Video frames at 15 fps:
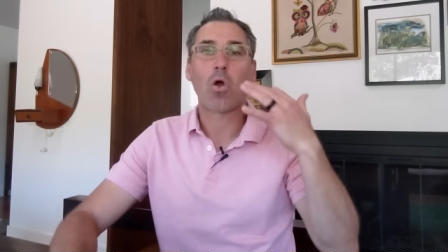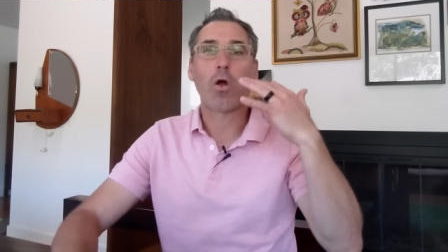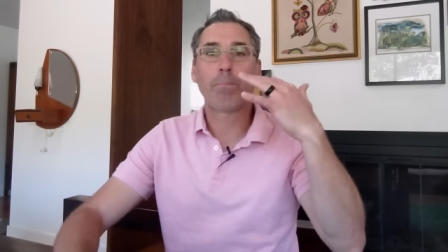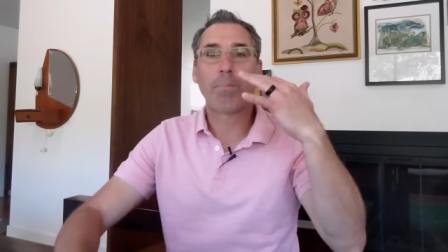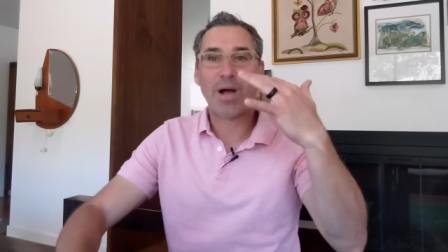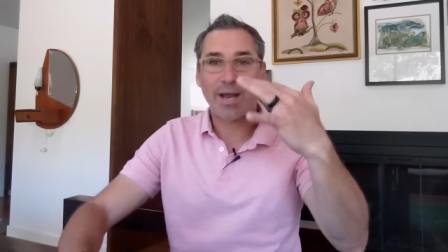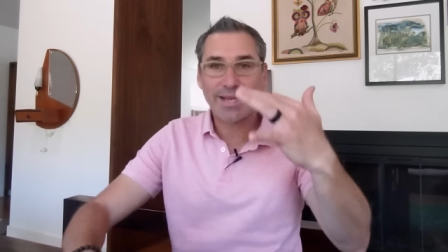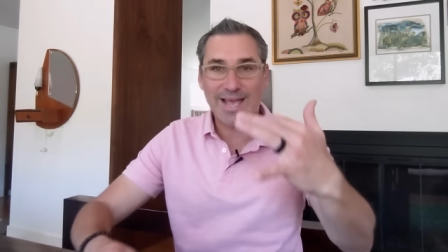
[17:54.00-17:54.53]
Our
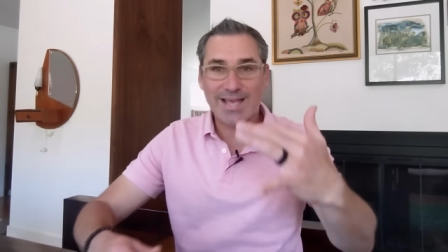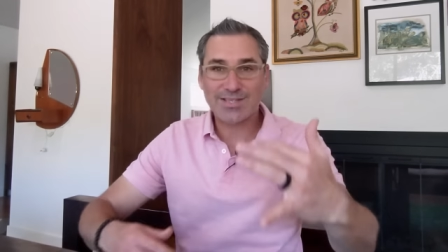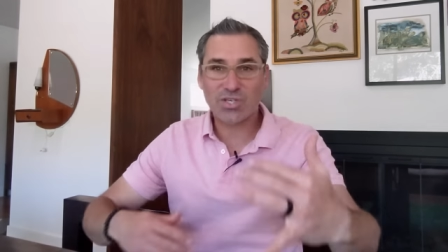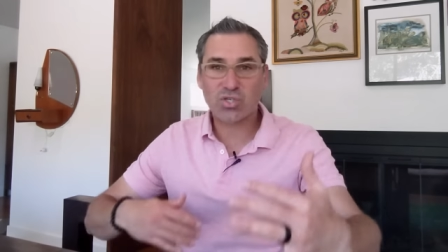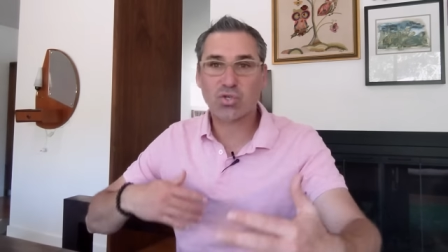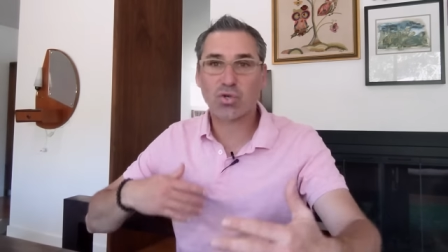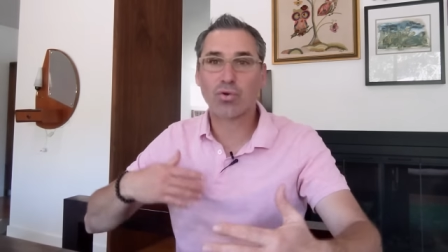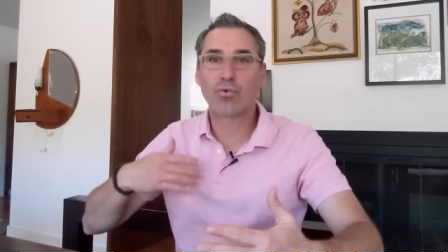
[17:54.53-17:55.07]
body has a
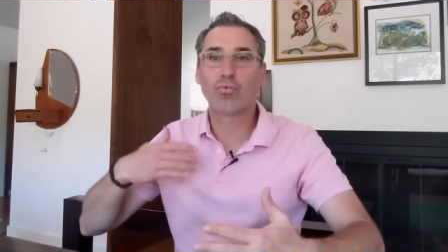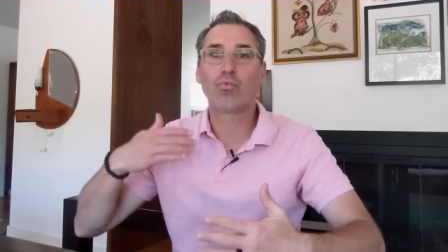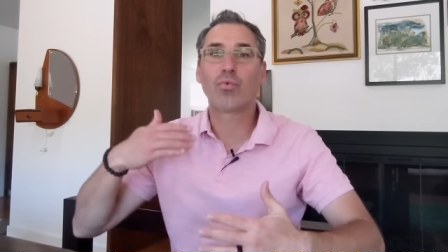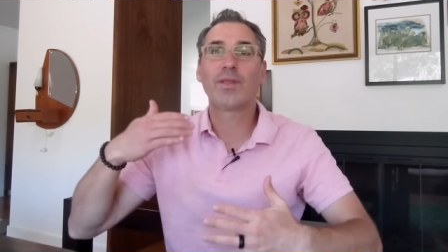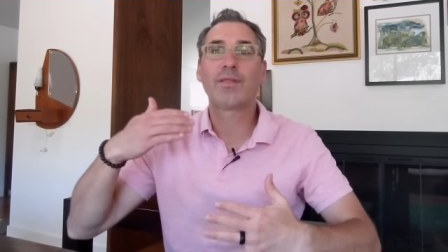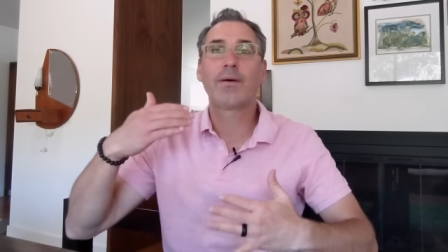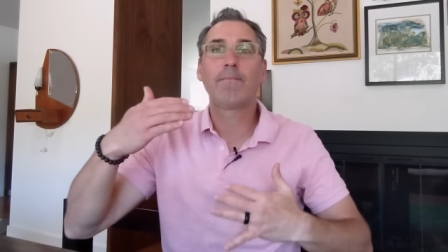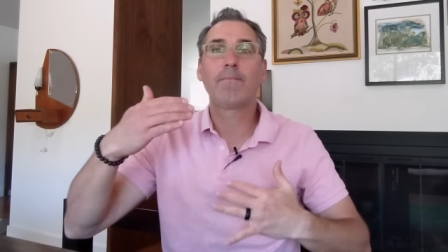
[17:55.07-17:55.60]
certain
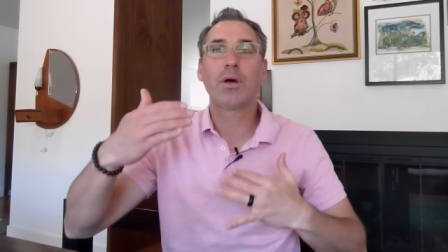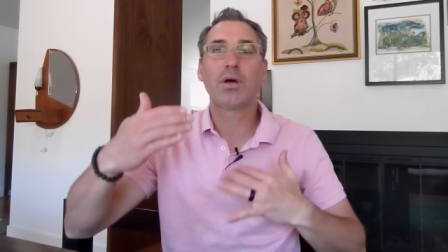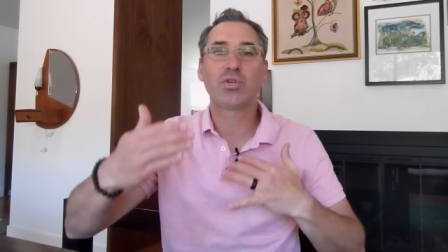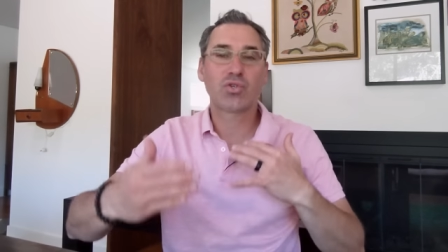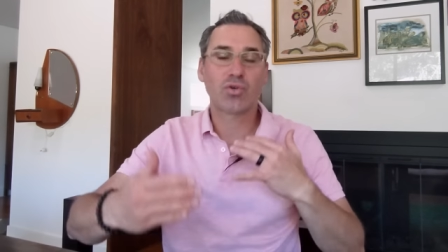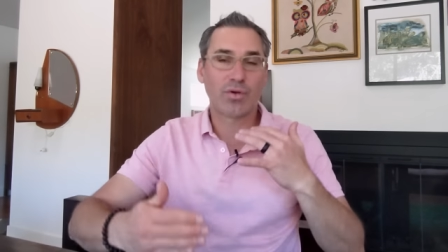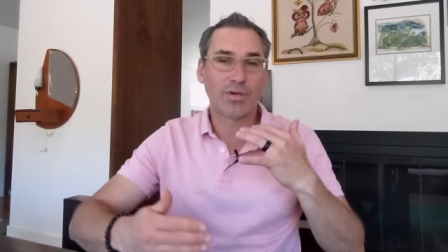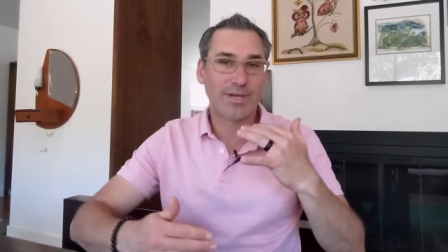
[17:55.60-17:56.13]
rhythm, a
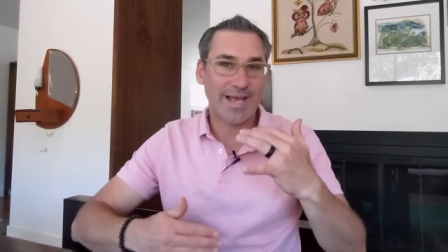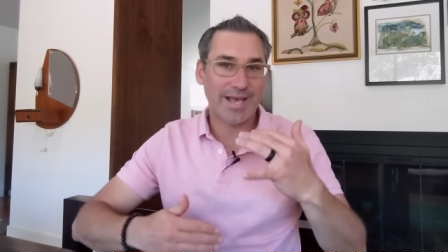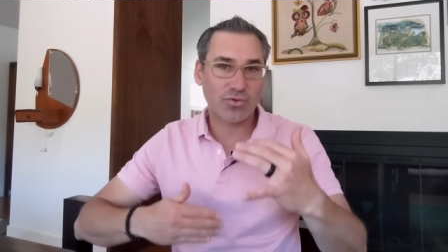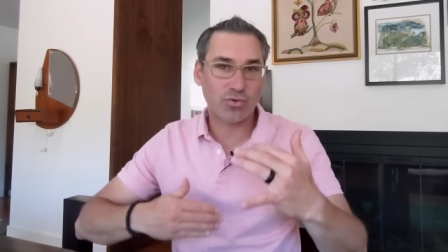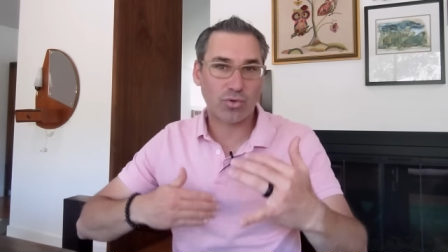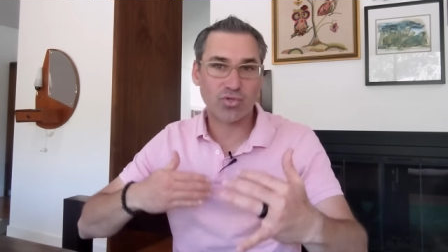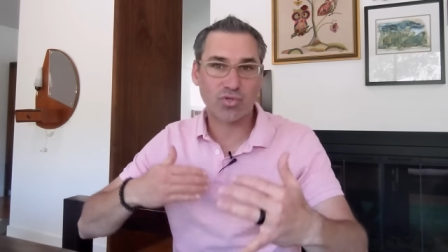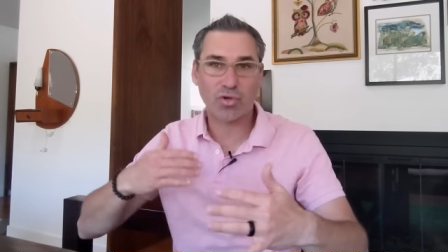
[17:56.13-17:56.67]
certain
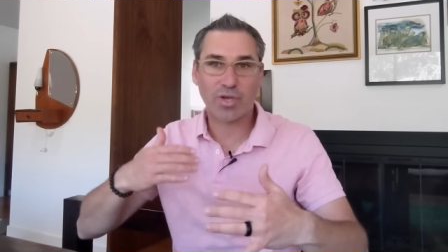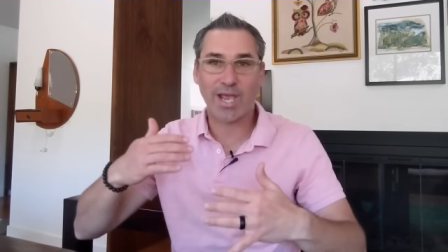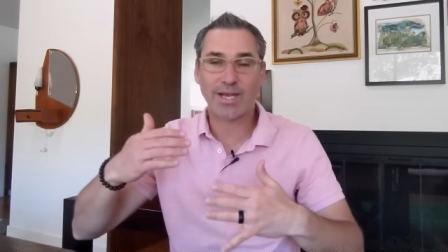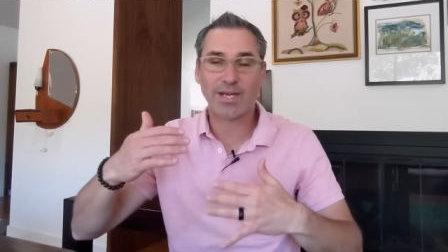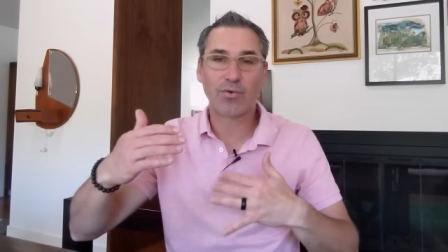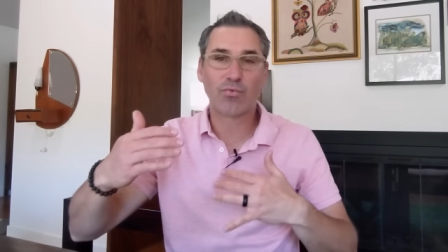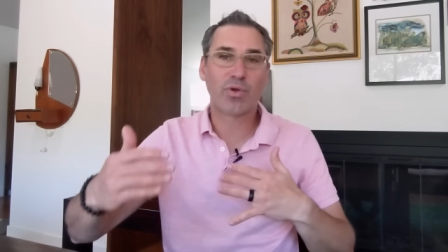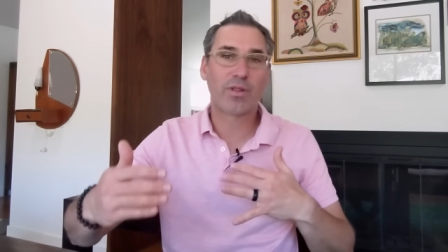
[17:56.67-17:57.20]
natural
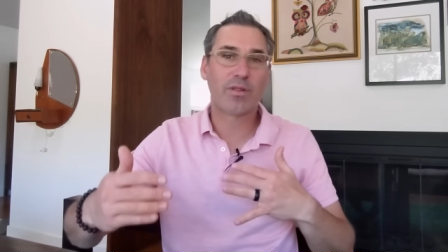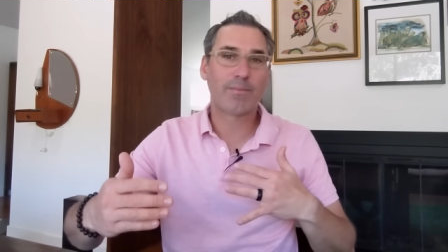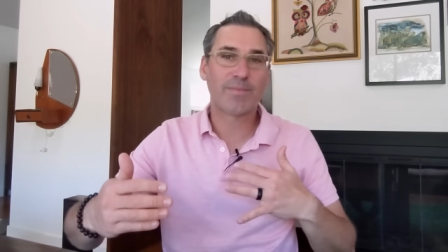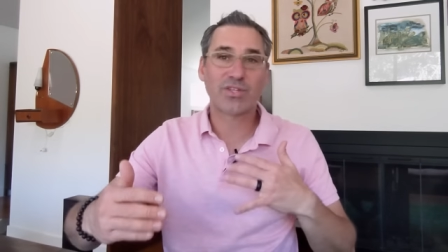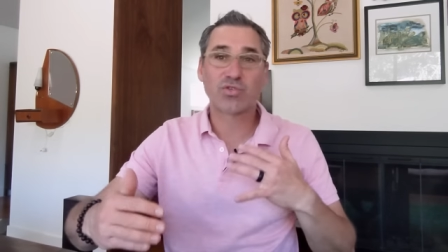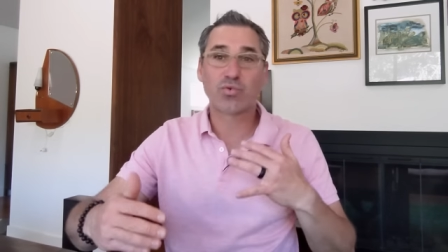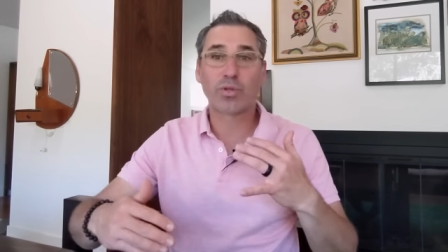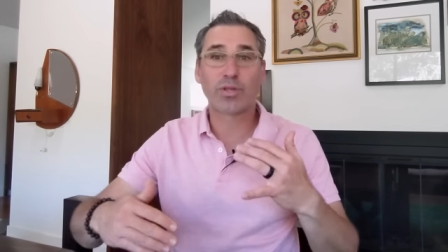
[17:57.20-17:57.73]
circadian rhythm
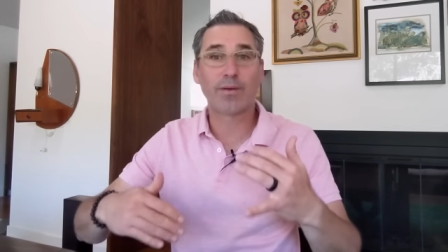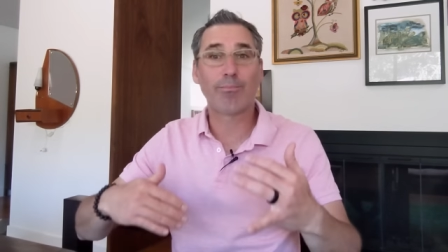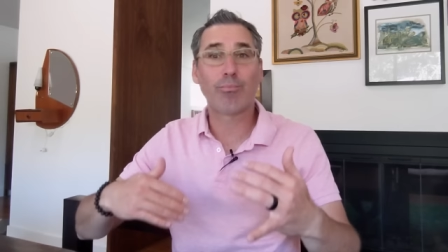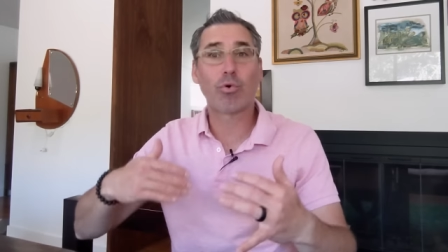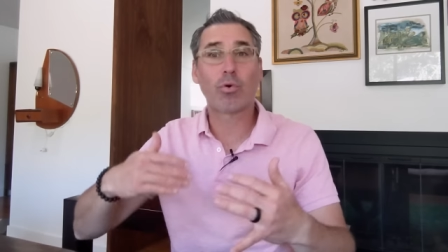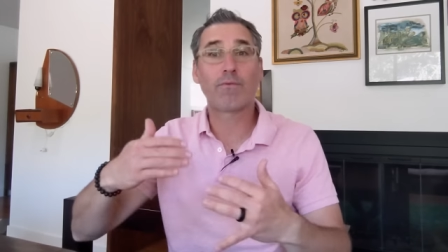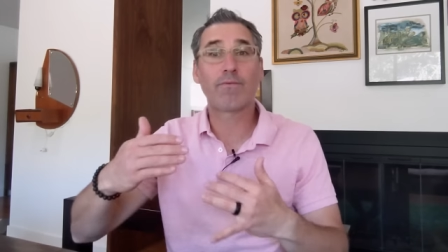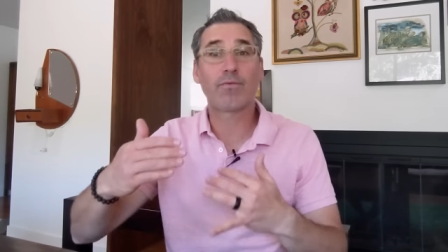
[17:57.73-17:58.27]
that's really
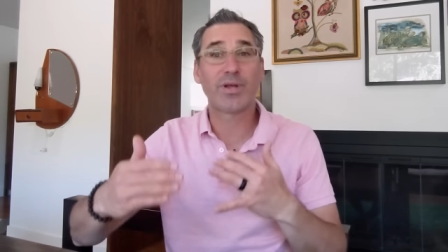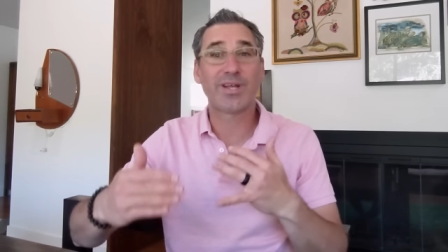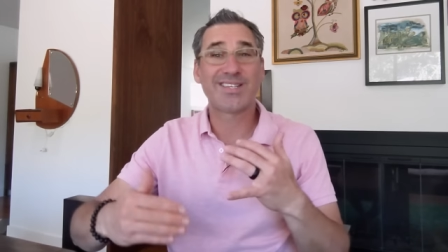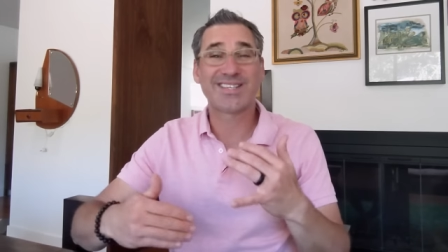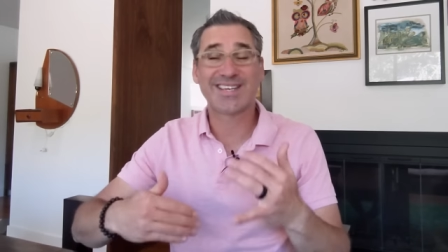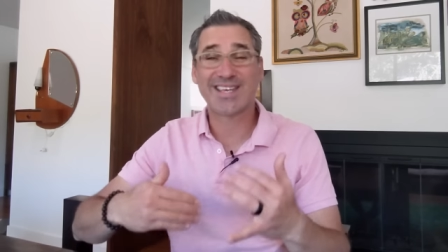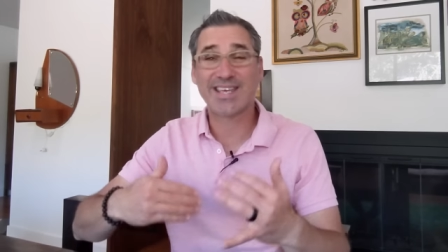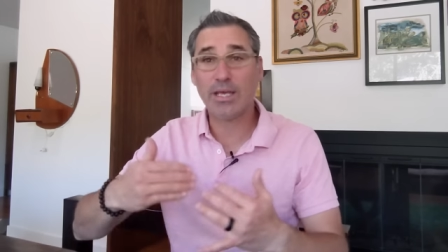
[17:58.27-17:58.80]
important for
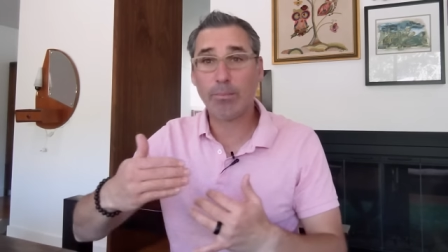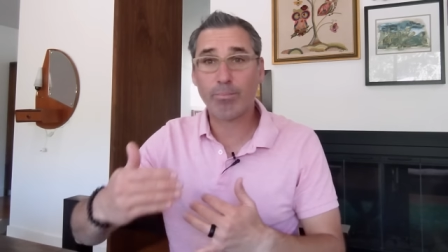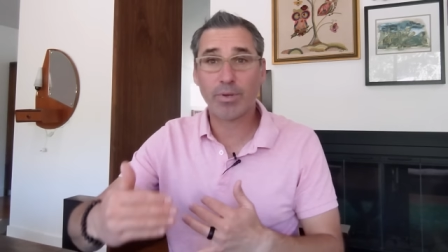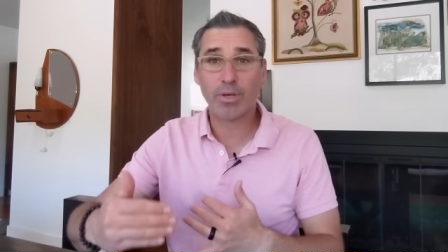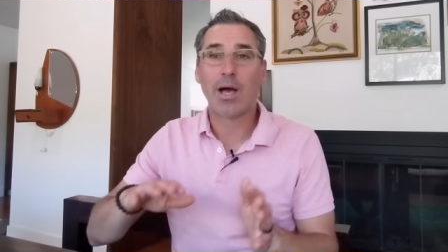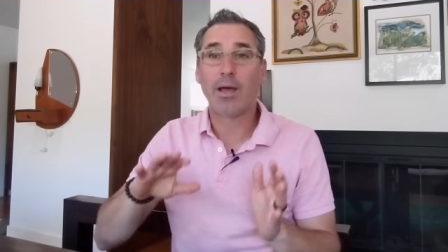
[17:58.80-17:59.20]
it to keep.